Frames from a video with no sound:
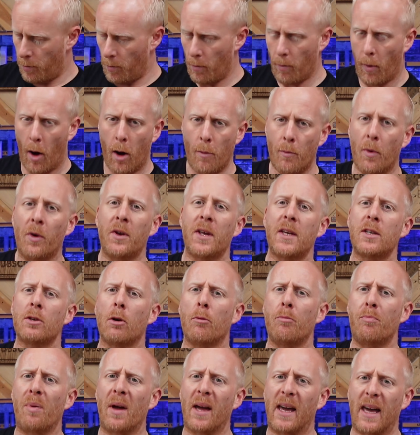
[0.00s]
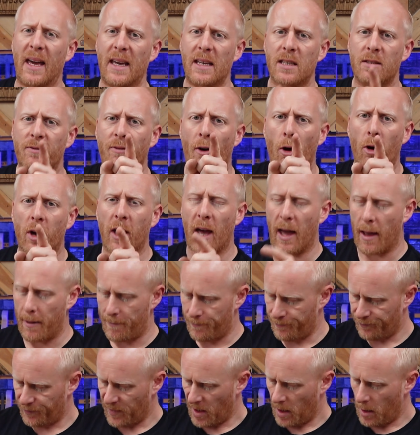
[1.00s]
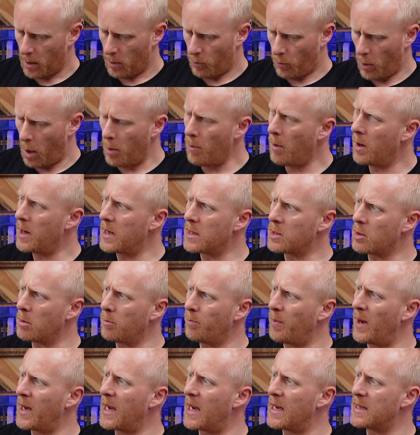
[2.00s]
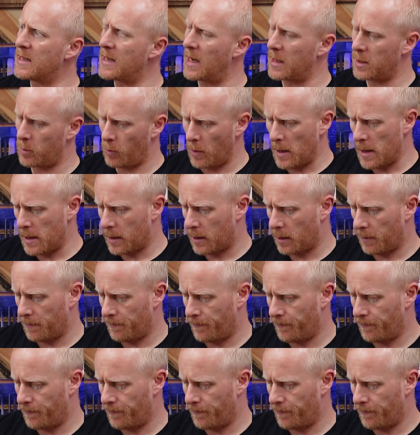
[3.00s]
My money's on biggies. Fuck it. My money's on biggies this week.